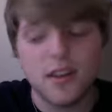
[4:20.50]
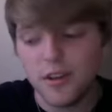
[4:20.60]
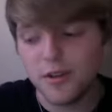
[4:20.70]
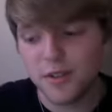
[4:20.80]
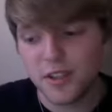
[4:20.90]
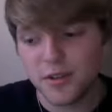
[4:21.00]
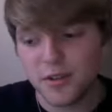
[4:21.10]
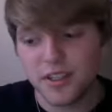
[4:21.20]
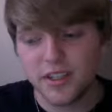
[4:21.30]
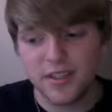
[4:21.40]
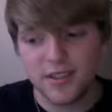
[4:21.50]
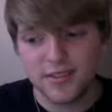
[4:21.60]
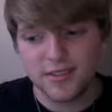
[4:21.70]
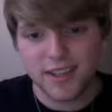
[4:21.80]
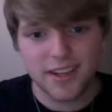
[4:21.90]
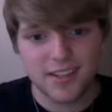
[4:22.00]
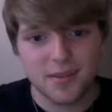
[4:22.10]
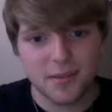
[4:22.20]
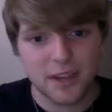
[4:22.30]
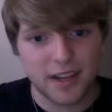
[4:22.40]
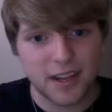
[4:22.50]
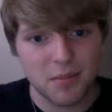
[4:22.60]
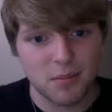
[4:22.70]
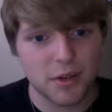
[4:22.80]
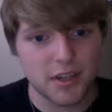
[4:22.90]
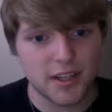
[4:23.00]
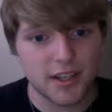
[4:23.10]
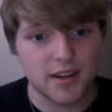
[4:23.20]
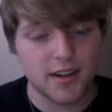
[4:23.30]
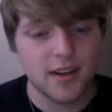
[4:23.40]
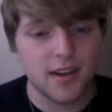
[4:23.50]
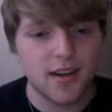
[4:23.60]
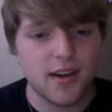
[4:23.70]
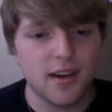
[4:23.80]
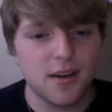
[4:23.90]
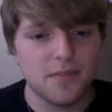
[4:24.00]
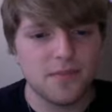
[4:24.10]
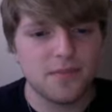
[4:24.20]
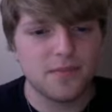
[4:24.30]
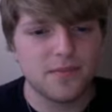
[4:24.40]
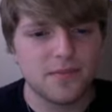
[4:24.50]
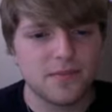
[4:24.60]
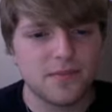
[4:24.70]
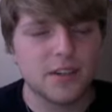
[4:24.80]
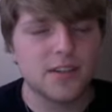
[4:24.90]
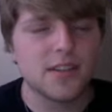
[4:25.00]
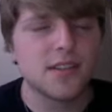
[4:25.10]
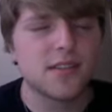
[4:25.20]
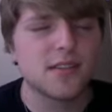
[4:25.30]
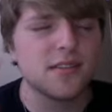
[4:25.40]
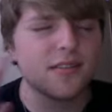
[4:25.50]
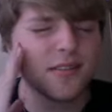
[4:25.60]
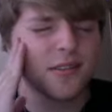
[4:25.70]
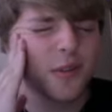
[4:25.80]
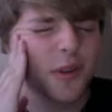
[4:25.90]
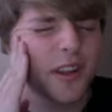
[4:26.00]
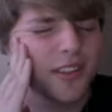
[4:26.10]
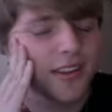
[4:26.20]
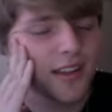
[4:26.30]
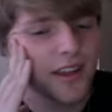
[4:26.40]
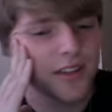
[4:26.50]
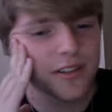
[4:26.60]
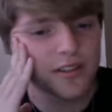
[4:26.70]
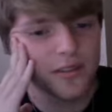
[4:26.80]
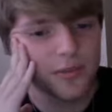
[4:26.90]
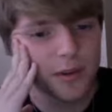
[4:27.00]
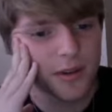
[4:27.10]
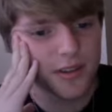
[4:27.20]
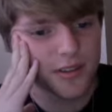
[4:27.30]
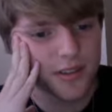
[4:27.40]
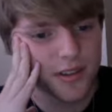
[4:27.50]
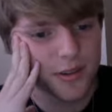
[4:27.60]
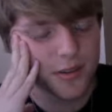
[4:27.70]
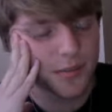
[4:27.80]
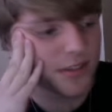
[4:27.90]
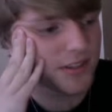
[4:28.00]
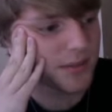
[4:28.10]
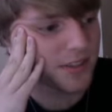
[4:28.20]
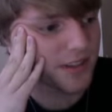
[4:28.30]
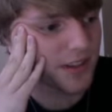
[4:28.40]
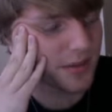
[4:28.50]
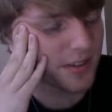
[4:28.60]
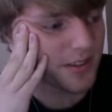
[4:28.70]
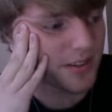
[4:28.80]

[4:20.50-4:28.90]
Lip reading: you're literally taking something and imprinting it. Um, there's this great theological person. I always mess up his name. It's